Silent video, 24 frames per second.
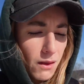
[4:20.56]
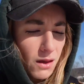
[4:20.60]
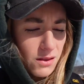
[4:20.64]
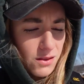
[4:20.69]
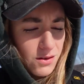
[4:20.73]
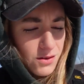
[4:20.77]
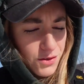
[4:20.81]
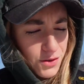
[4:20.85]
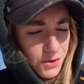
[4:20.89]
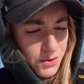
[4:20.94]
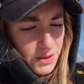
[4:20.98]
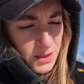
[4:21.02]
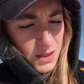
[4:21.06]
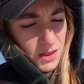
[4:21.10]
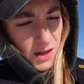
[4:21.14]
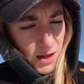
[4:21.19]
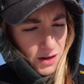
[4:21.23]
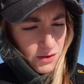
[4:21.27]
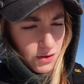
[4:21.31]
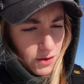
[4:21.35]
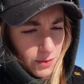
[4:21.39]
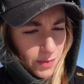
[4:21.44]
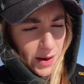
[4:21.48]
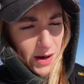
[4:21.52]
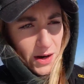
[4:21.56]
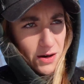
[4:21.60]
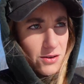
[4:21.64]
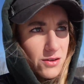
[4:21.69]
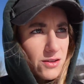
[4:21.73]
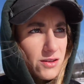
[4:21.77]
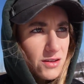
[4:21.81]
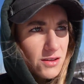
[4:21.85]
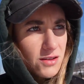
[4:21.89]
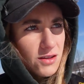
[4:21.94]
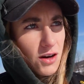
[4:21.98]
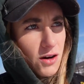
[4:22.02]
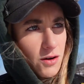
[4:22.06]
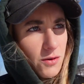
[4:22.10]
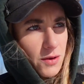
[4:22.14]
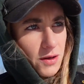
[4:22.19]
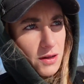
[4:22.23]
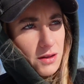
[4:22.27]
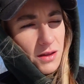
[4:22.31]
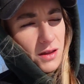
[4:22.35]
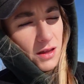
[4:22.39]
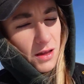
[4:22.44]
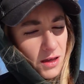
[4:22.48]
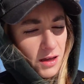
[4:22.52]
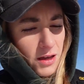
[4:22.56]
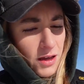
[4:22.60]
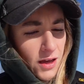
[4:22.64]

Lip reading: There's always a lot of repairs to start with